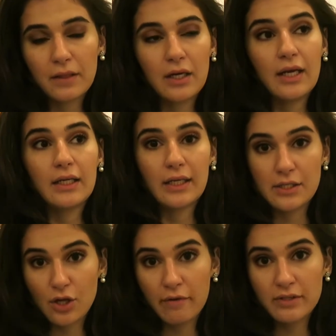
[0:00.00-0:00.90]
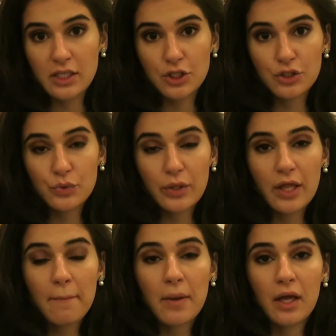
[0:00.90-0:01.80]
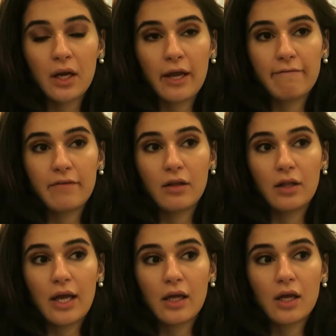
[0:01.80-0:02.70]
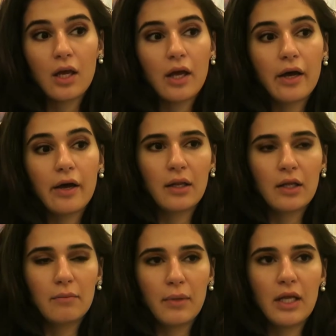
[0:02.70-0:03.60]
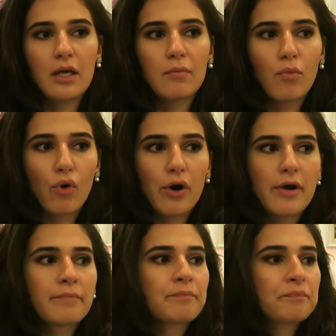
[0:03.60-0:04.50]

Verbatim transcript: and I had nice conversations with them and I feel like it, made it more